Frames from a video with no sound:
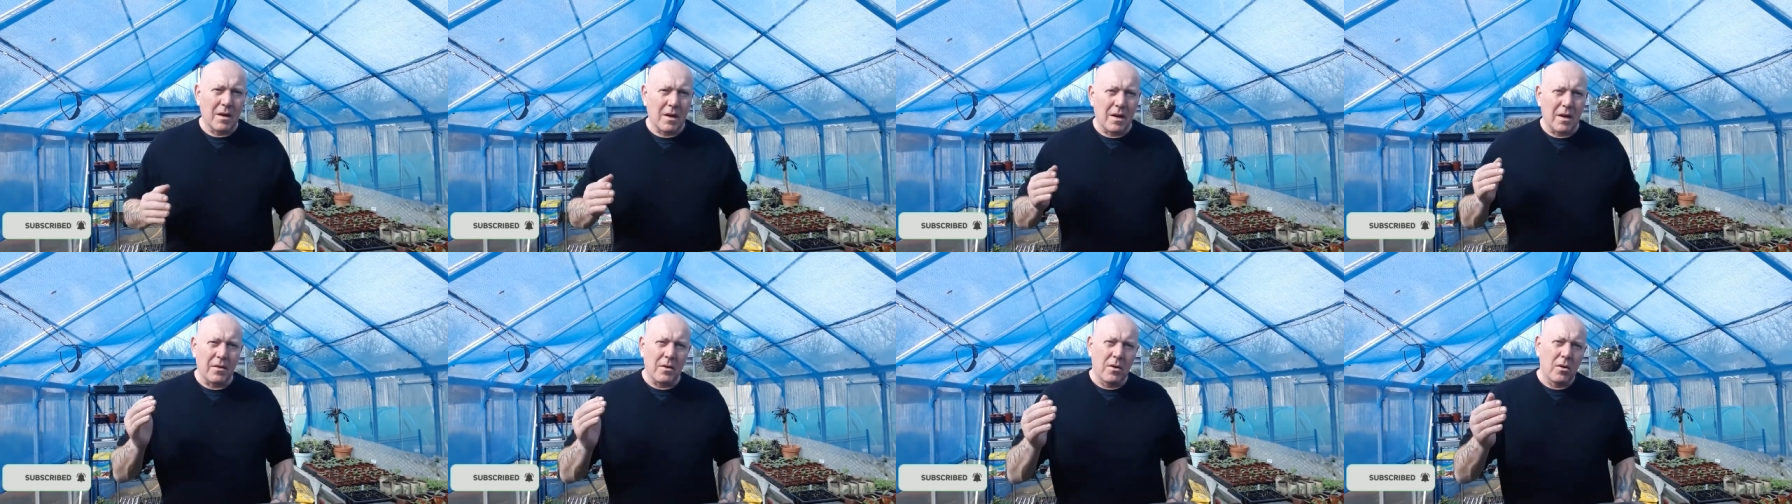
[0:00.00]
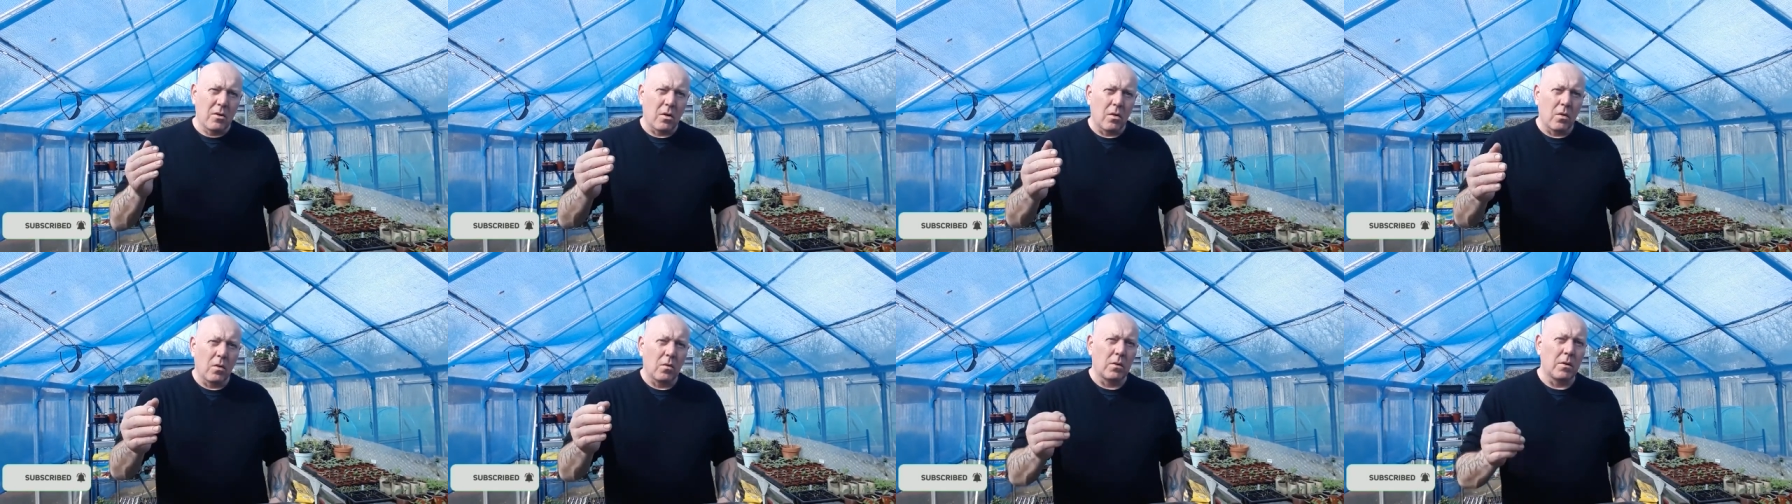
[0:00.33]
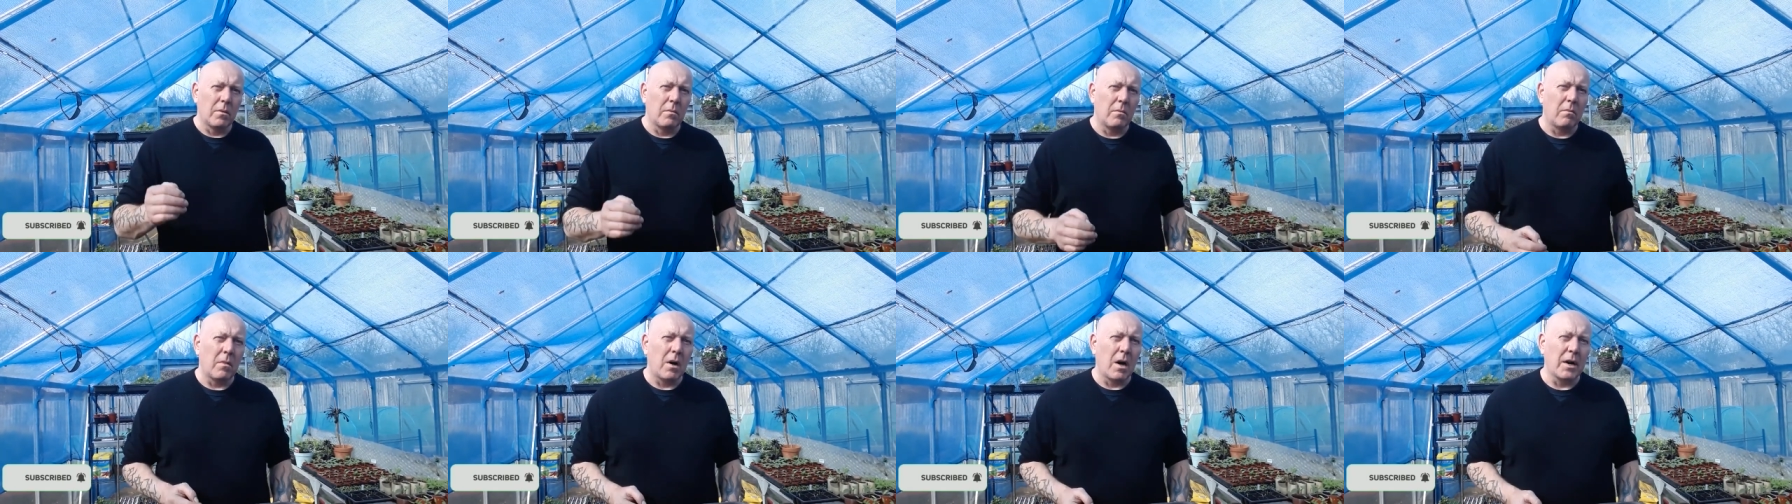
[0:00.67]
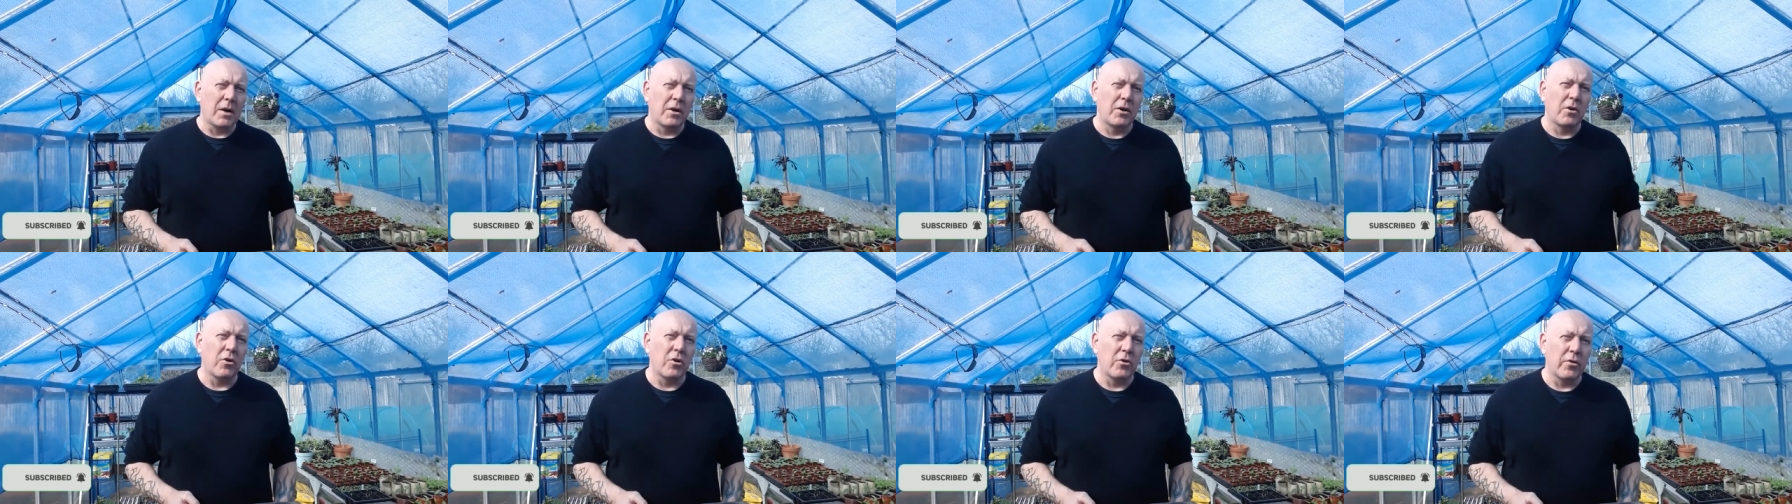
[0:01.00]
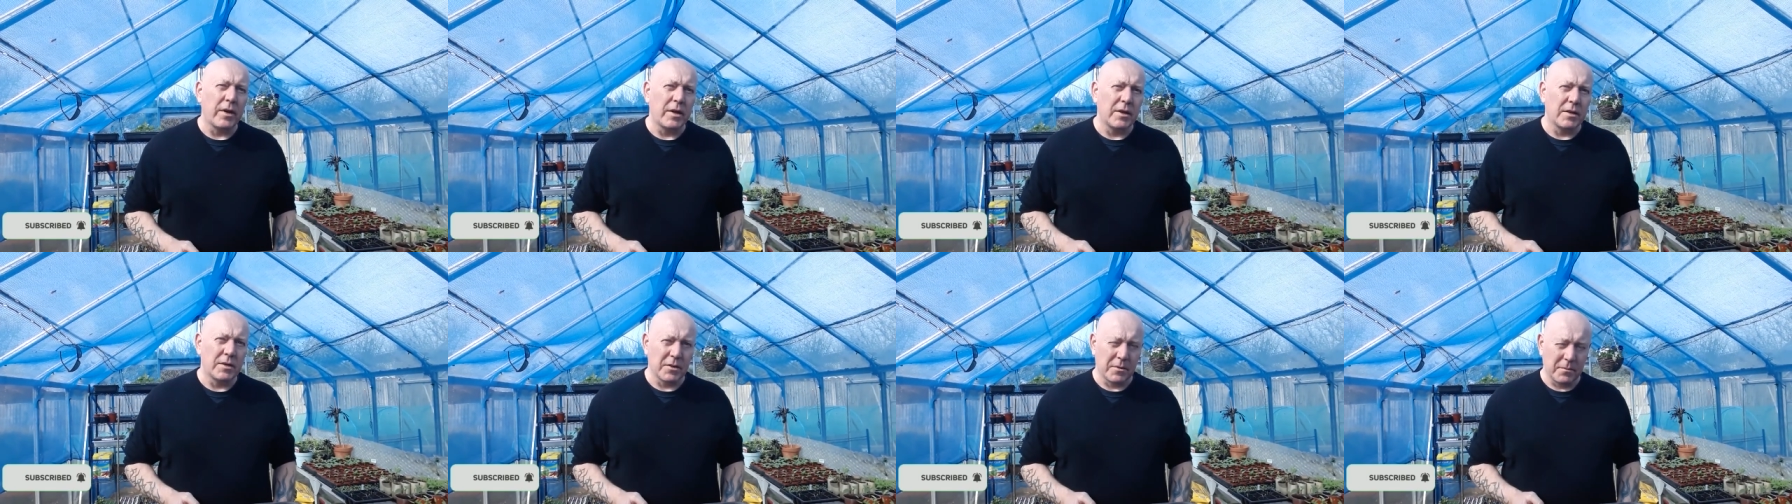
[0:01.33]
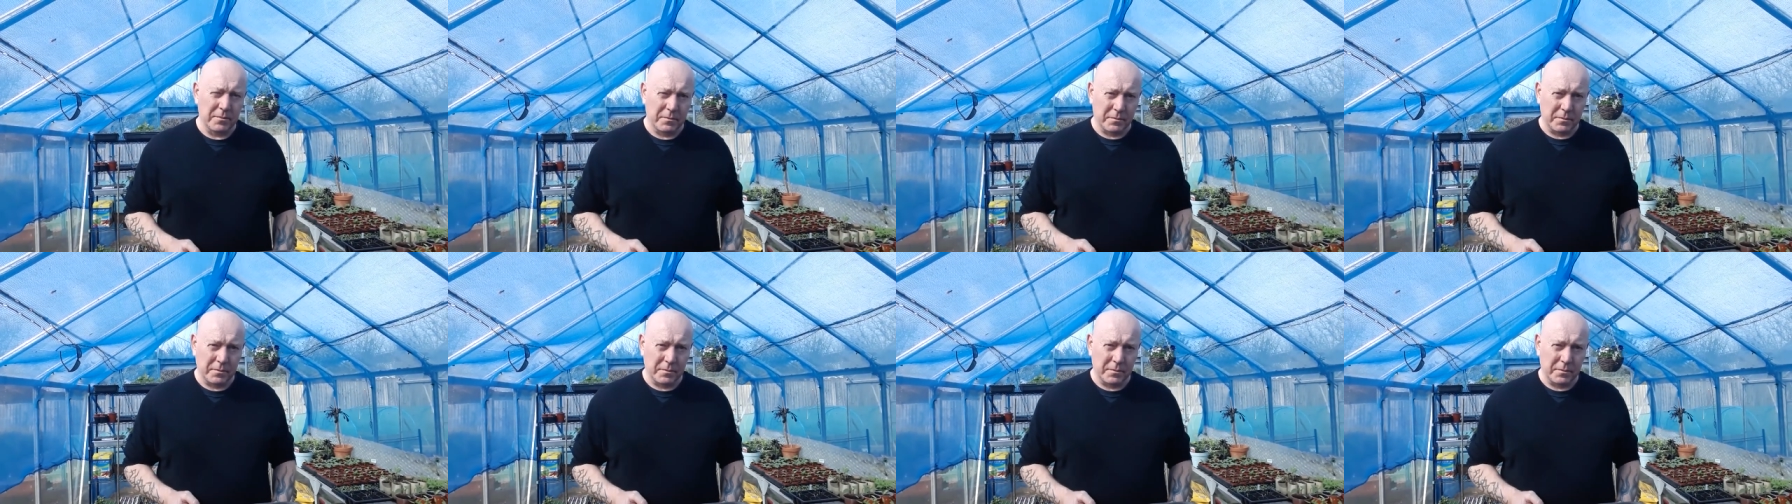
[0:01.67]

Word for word: and they're called microgreens.